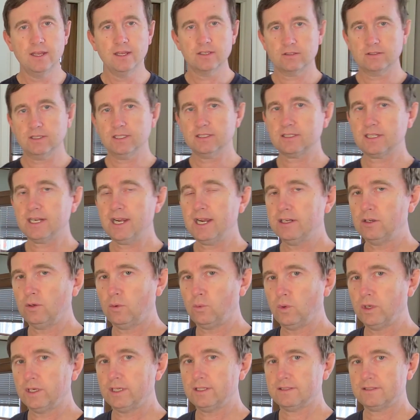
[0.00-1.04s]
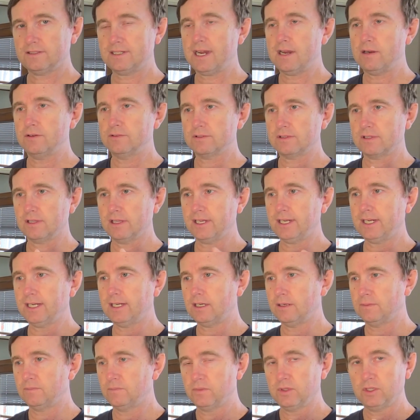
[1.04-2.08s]
So that's kind of what it sounds like,
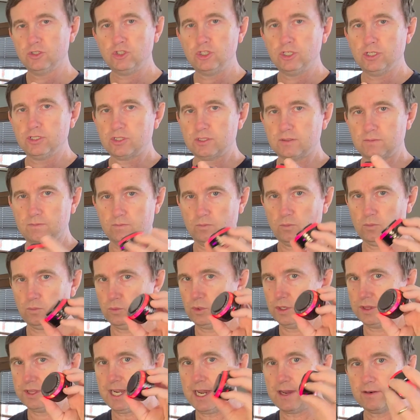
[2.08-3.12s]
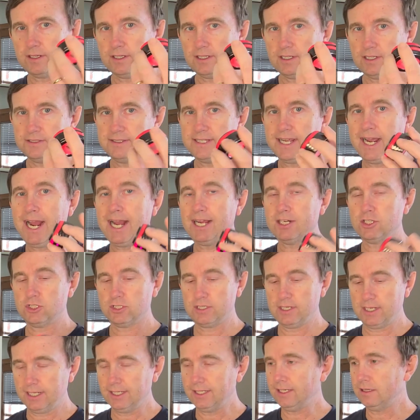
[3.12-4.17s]
just without it attached
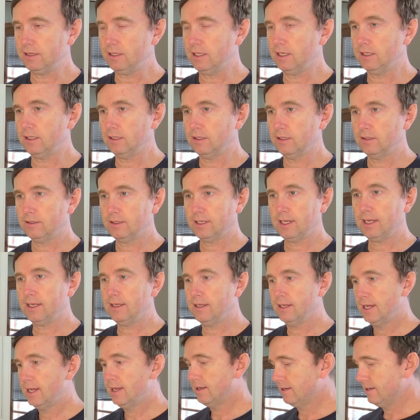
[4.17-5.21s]
to anything, okay?